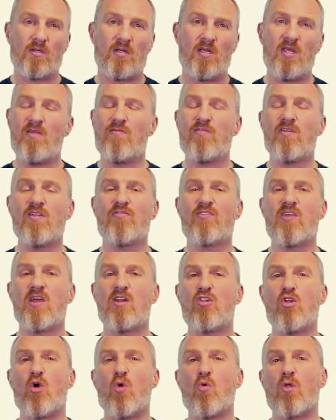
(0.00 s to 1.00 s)
even if they're
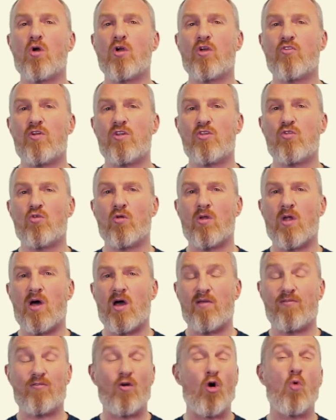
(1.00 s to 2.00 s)
no longer in your
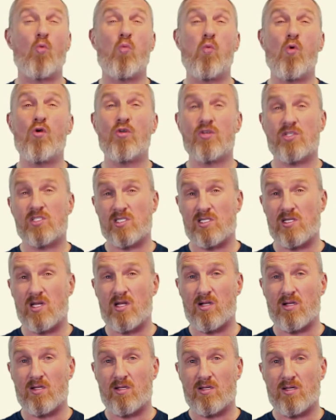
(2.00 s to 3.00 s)
life, or worse
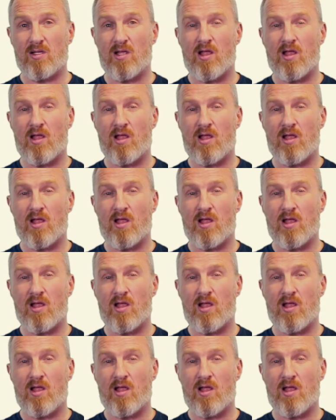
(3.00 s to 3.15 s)
still,